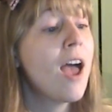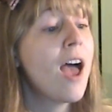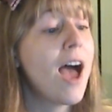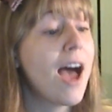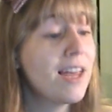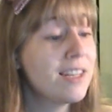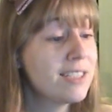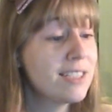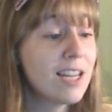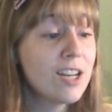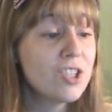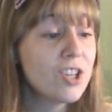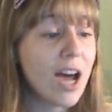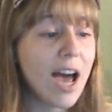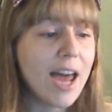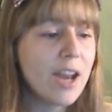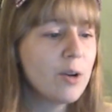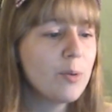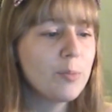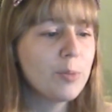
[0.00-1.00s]
As such,
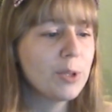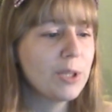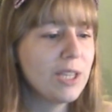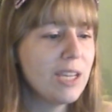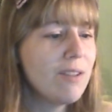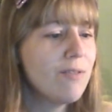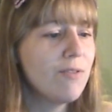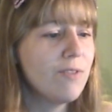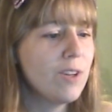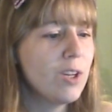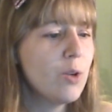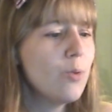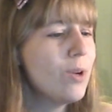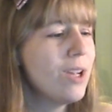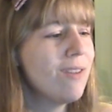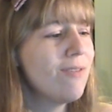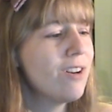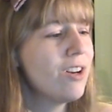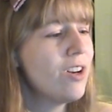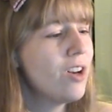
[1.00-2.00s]
I don't believe you
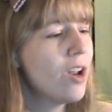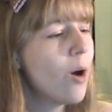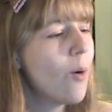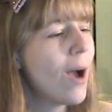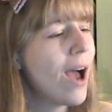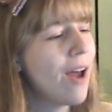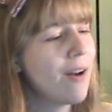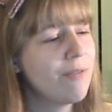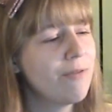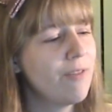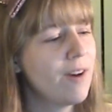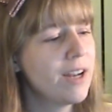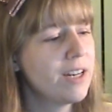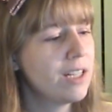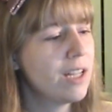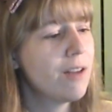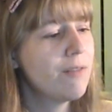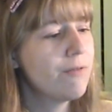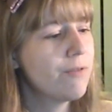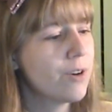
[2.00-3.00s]
even know how to find
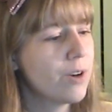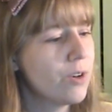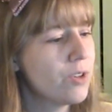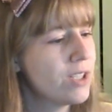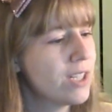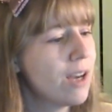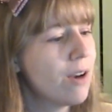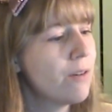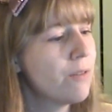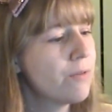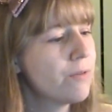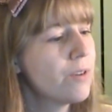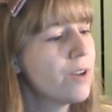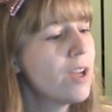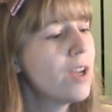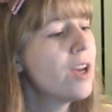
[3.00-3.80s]
love for yourself.